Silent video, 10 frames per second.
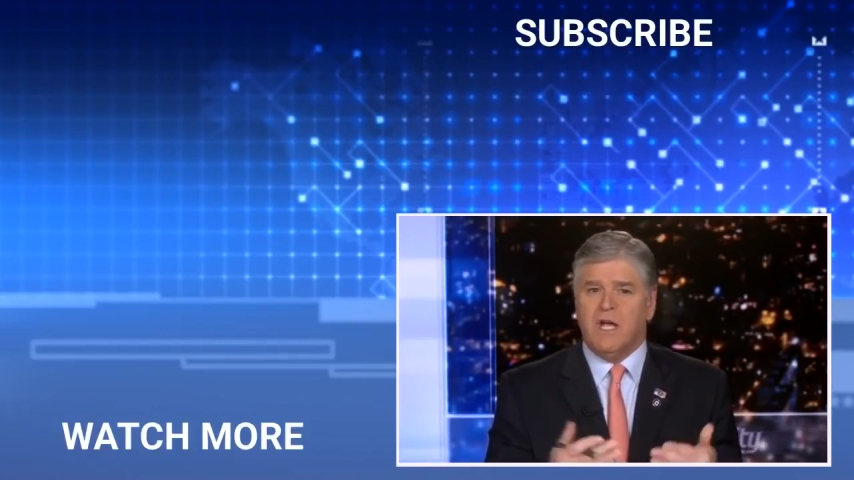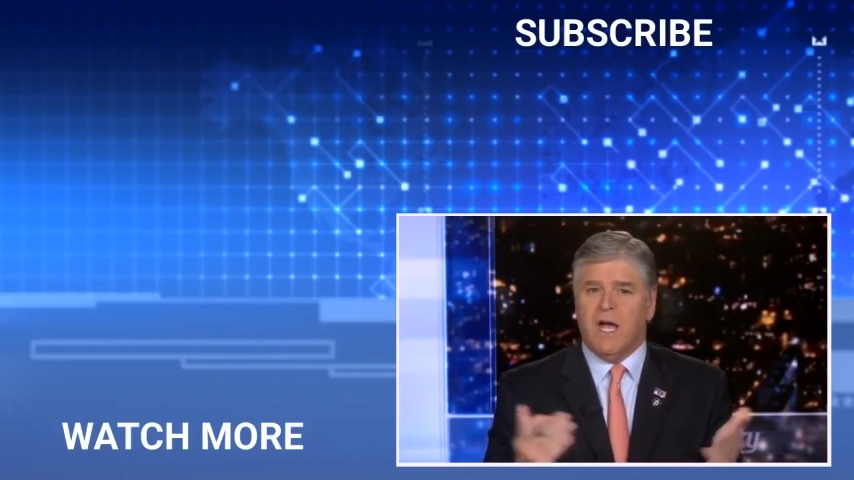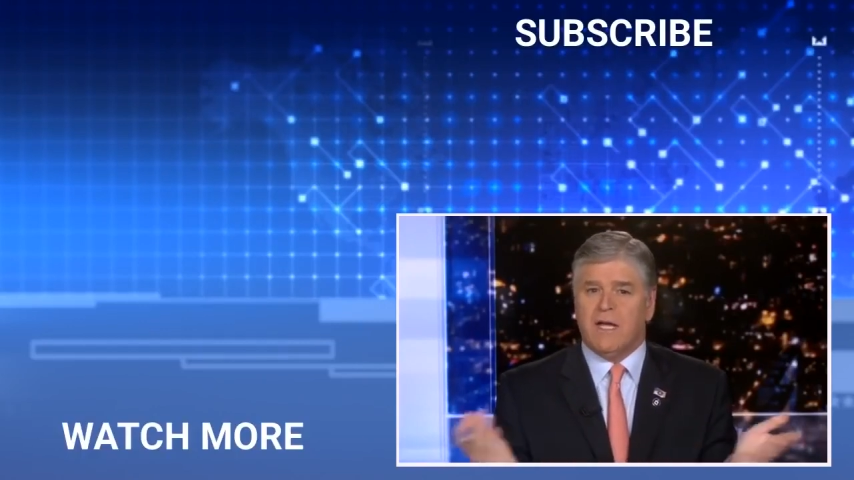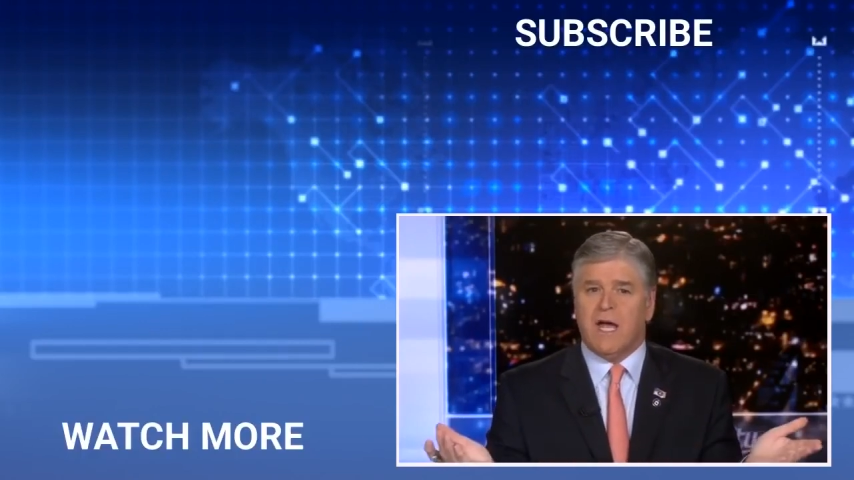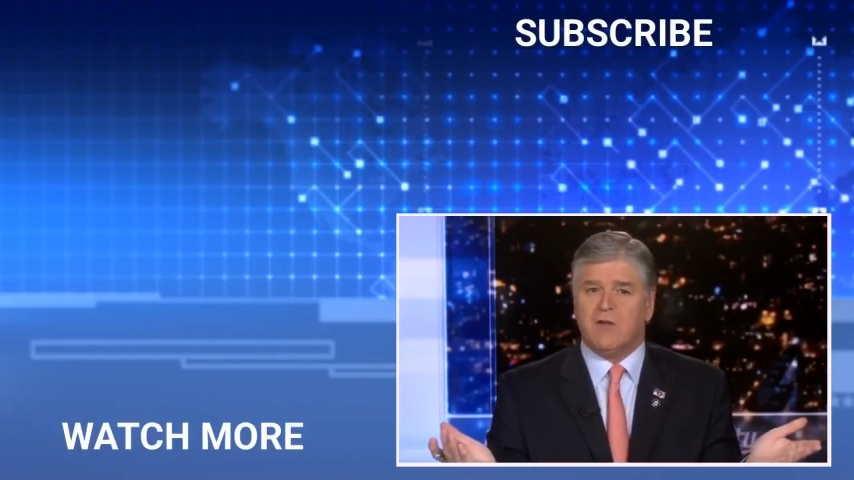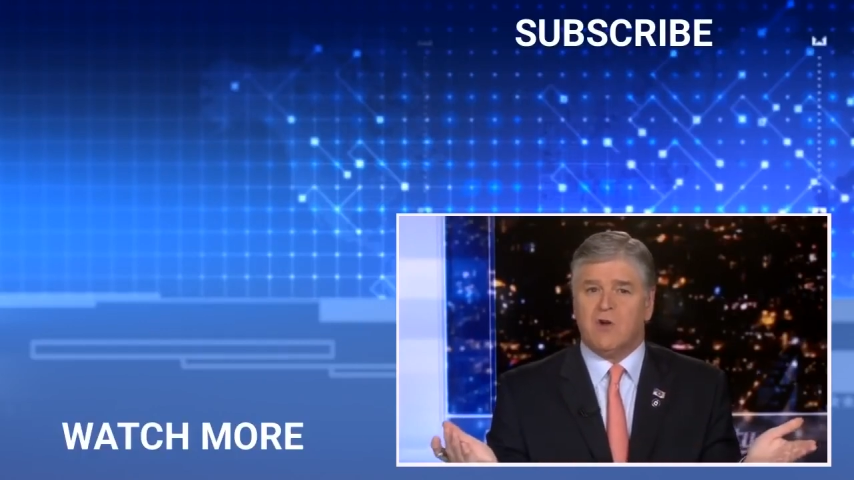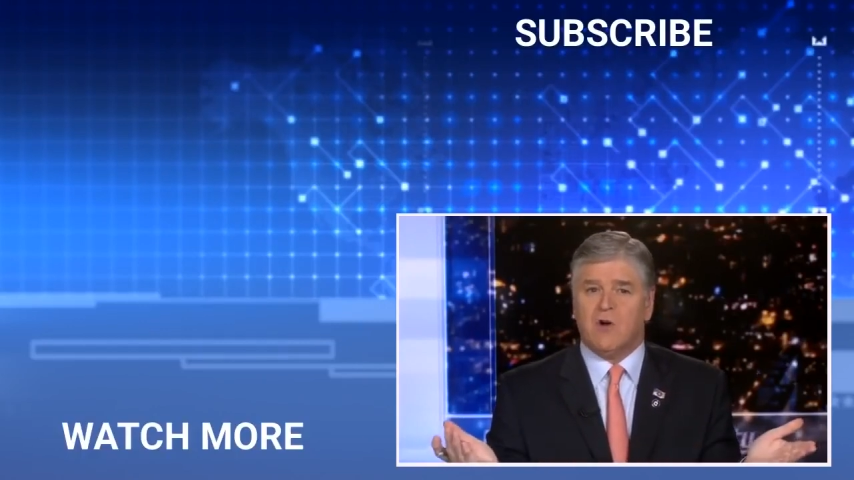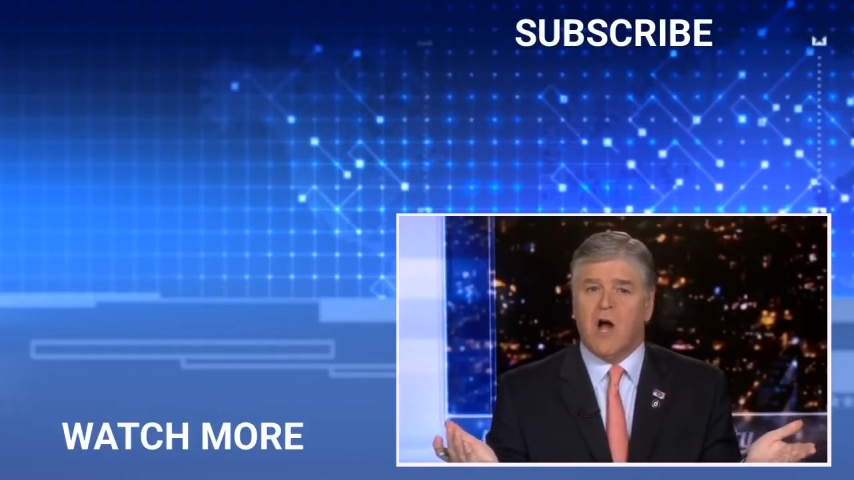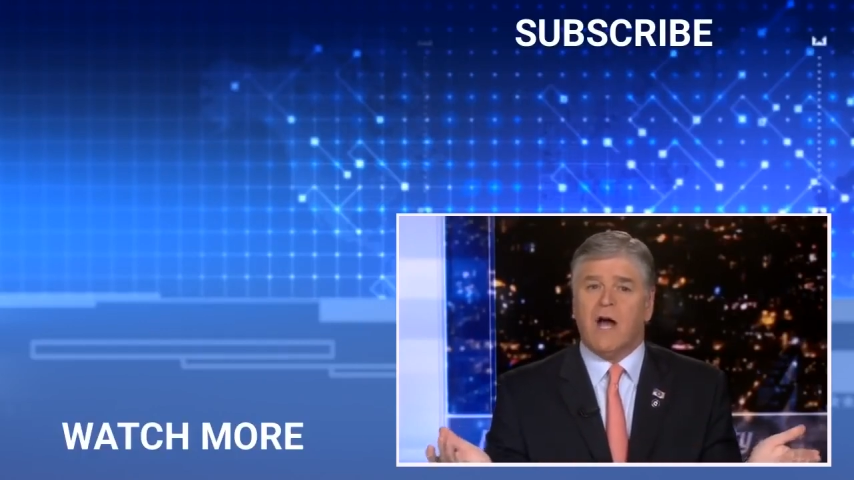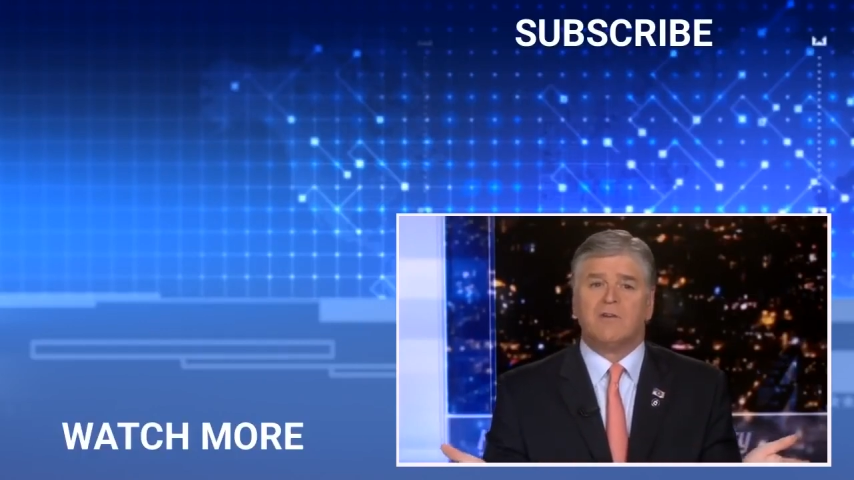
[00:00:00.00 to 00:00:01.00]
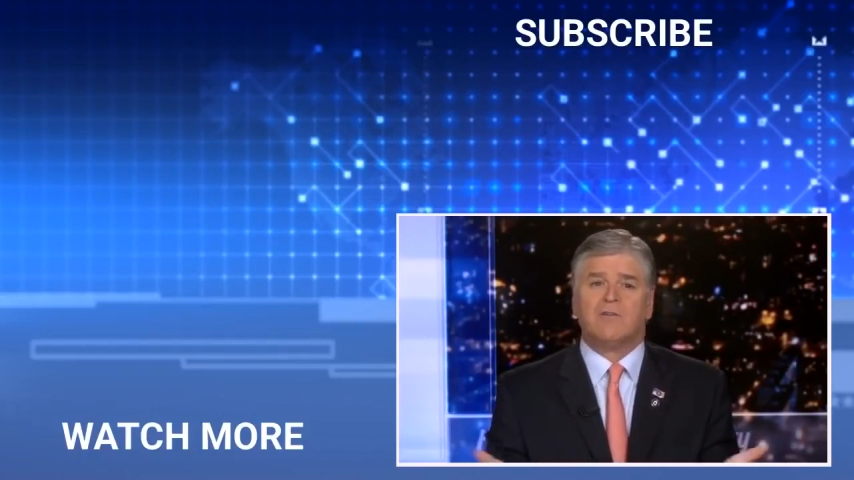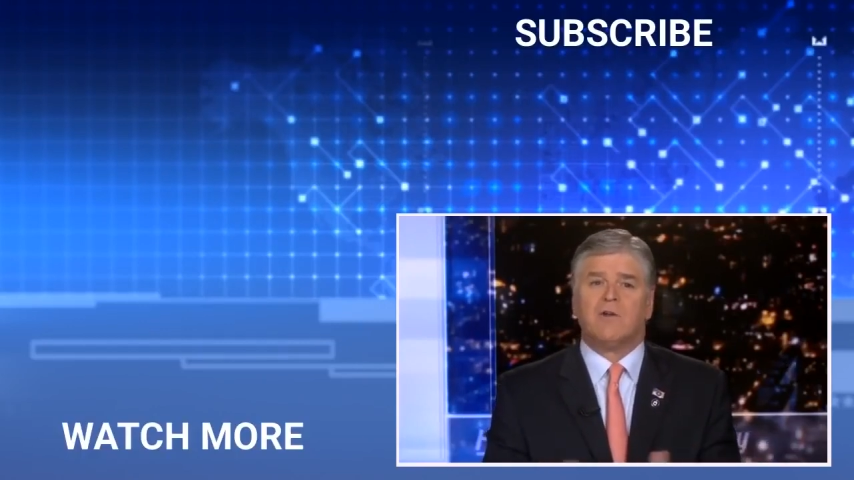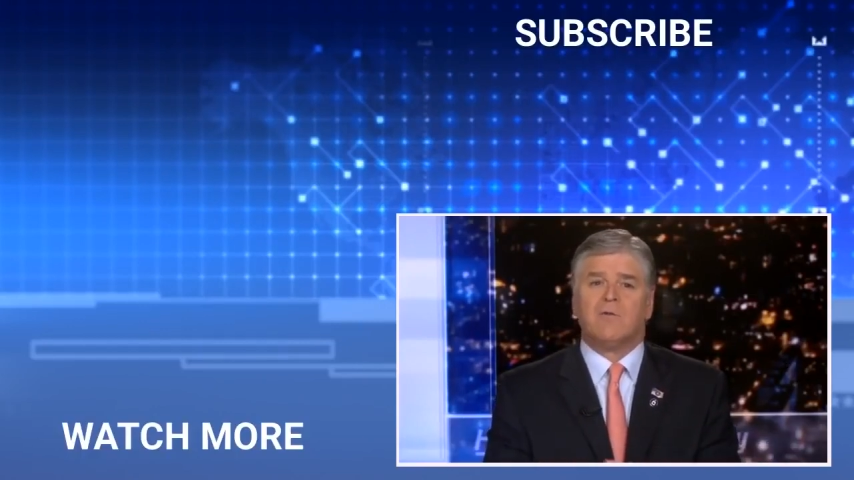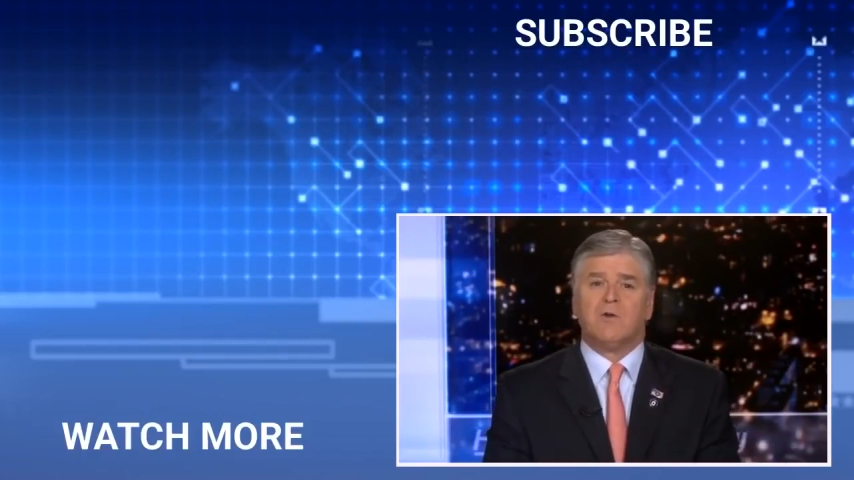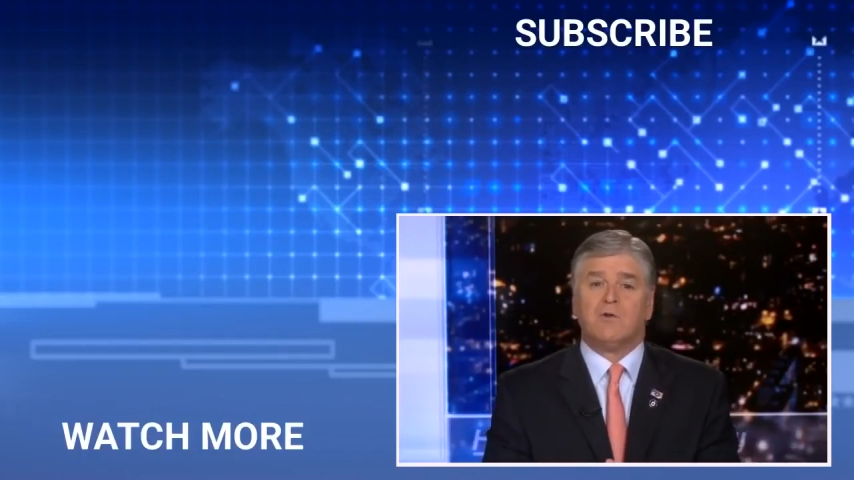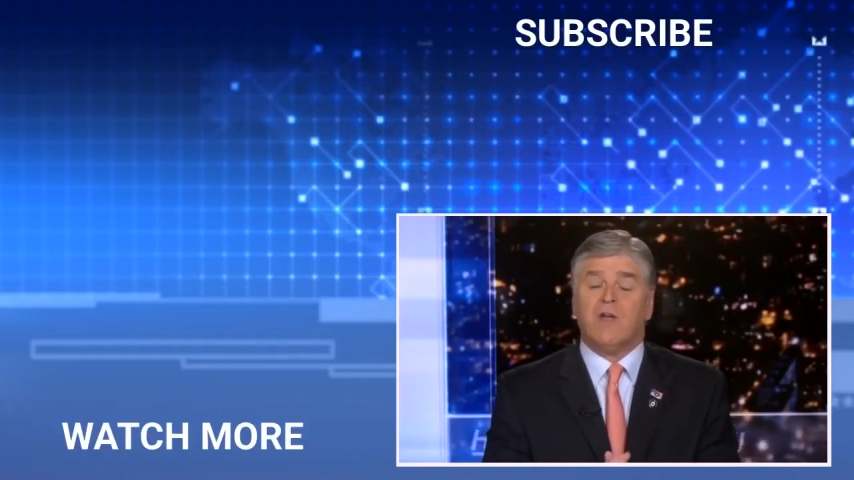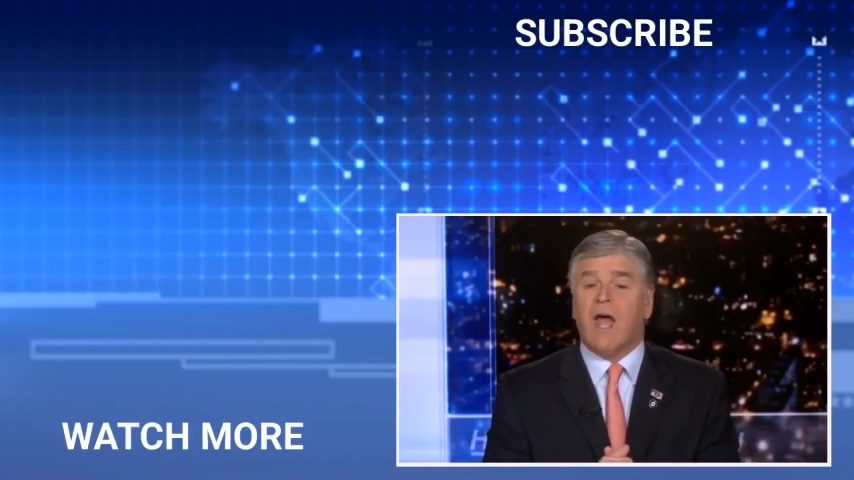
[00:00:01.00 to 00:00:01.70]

and catch our hottest interviews